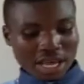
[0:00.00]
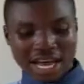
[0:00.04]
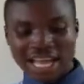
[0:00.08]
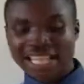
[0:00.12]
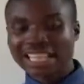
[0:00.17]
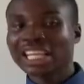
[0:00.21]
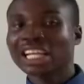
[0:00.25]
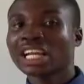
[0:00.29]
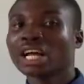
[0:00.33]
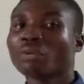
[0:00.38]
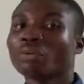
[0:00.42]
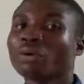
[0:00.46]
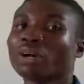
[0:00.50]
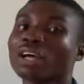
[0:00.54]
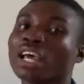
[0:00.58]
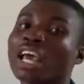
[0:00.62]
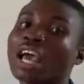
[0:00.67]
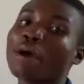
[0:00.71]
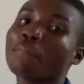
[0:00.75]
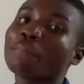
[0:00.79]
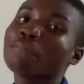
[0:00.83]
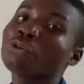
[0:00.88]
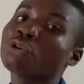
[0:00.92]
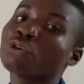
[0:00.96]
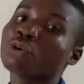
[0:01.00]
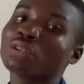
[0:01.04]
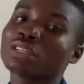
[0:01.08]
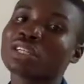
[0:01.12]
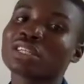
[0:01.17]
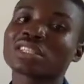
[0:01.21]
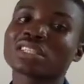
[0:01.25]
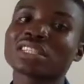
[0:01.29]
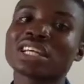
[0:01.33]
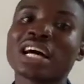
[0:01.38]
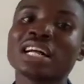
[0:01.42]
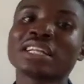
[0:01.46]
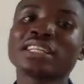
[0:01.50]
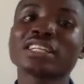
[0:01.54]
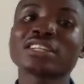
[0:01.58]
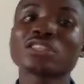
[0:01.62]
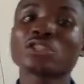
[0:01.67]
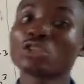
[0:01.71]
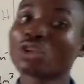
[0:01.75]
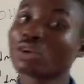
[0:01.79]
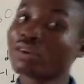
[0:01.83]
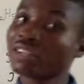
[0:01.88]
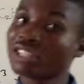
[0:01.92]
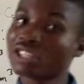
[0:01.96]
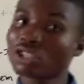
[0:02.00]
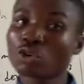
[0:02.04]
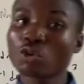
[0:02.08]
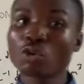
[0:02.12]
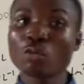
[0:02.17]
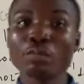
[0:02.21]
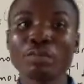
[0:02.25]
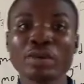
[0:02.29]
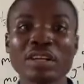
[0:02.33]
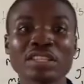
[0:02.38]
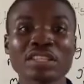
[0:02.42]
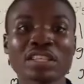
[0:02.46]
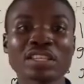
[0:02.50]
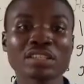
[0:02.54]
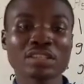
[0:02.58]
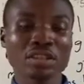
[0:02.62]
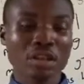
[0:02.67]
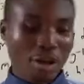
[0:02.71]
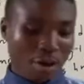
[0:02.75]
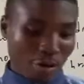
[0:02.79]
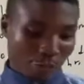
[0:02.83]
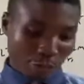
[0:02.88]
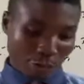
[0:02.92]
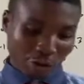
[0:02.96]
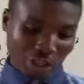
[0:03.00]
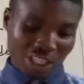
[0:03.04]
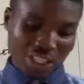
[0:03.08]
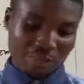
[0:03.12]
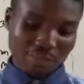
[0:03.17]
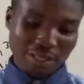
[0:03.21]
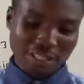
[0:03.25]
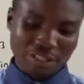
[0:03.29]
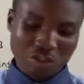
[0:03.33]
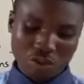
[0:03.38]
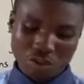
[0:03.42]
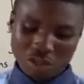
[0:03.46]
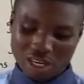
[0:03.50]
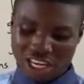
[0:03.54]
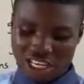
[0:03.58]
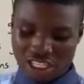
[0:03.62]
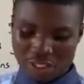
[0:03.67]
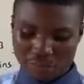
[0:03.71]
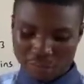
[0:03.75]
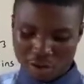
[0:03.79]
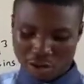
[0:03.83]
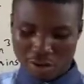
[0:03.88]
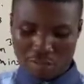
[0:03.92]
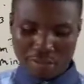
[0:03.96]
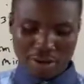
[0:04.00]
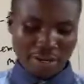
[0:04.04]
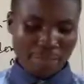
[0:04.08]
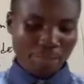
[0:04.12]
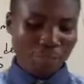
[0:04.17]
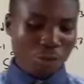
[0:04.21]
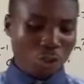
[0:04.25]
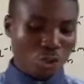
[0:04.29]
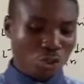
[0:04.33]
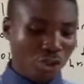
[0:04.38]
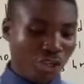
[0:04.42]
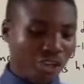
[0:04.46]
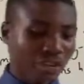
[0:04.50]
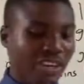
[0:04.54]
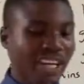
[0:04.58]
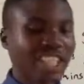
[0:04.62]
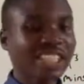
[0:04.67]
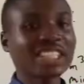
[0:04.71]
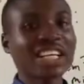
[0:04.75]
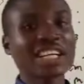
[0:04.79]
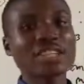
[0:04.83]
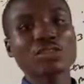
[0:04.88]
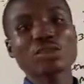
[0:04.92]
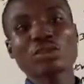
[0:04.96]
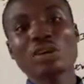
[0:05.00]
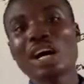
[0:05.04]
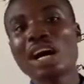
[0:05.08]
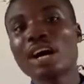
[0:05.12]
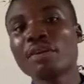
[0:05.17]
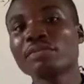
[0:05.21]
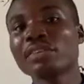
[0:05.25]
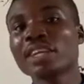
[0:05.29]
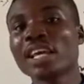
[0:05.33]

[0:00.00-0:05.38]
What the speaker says: and then I will help you understand the theoretical basis for this particular experiment. So the reagents you have